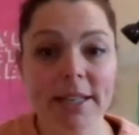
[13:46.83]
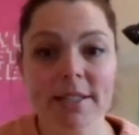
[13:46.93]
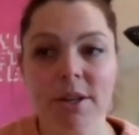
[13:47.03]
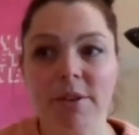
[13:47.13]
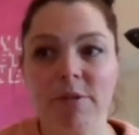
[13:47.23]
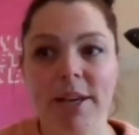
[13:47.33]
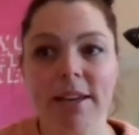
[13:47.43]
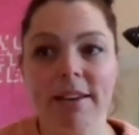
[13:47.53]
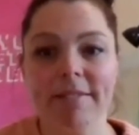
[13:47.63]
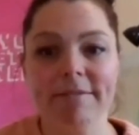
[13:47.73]
So if
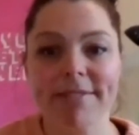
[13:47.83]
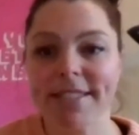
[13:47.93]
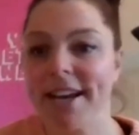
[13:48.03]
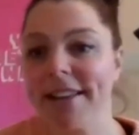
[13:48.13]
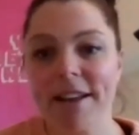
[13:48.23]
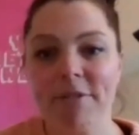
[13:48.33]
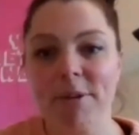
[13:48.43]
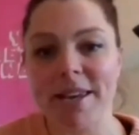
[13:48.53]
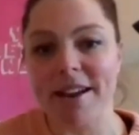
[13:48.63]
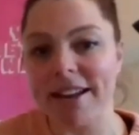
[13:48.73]
we start that from
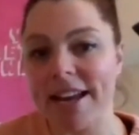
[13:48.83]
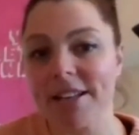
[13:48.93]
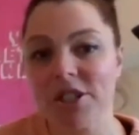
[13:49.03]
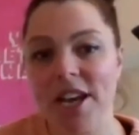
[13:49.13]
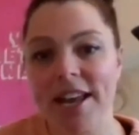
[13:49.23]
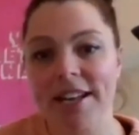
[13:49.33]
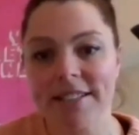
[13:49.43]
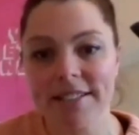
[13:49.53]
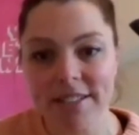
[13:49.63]
a young age and